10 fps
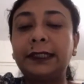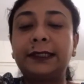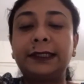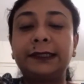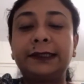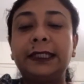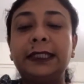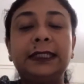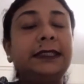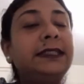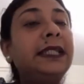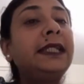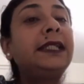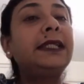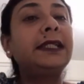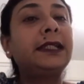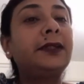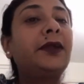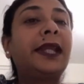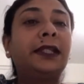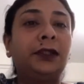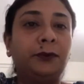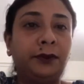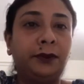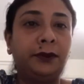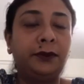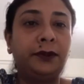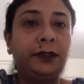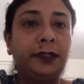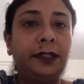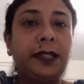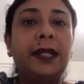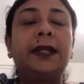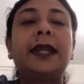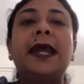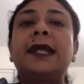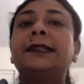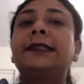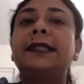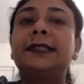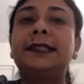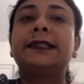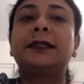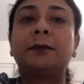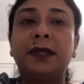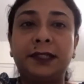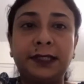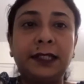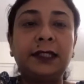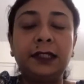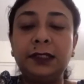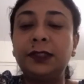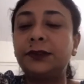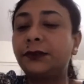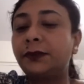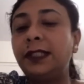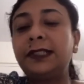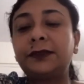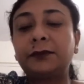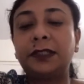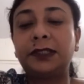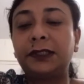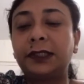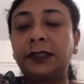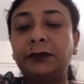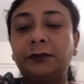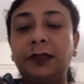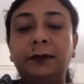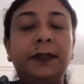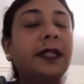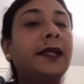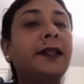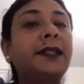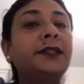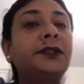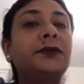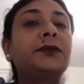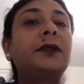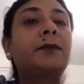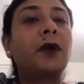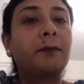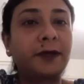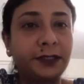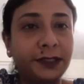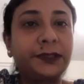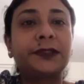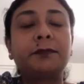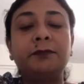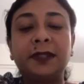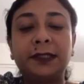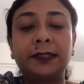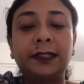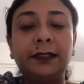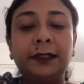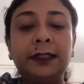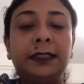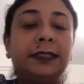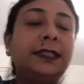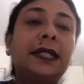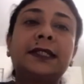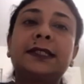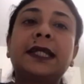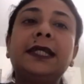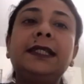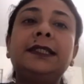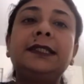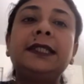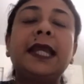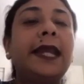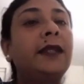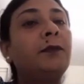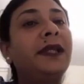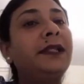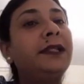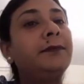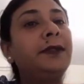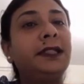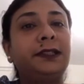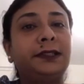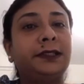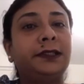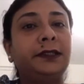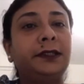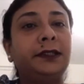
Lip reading: It is zinc granule. And as it is a metal, so this question will be connected to the properties of metal, ductility and malleability.